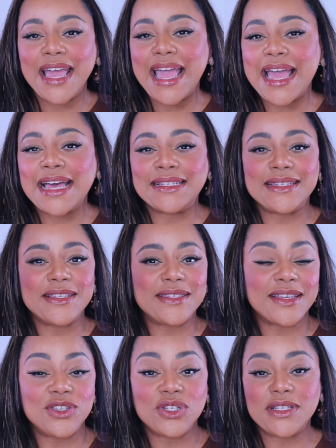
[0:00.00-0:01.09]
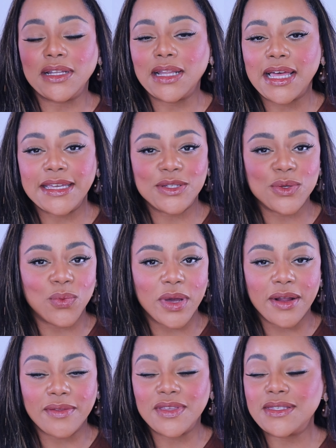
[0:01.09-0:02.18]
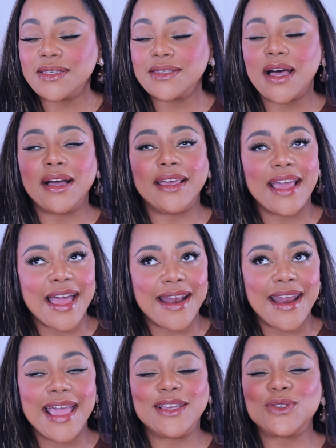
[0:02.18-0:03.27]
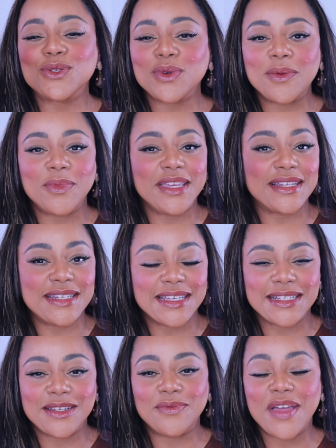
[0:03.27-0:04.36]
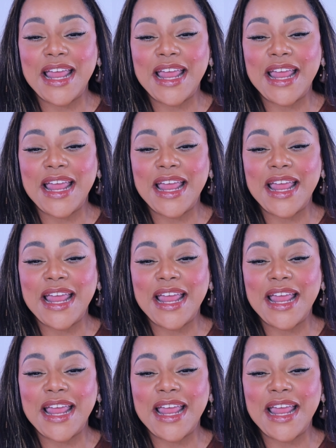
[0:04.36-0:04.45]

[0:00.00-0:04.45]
and such a delight to wear. This is, again, extremely addictive.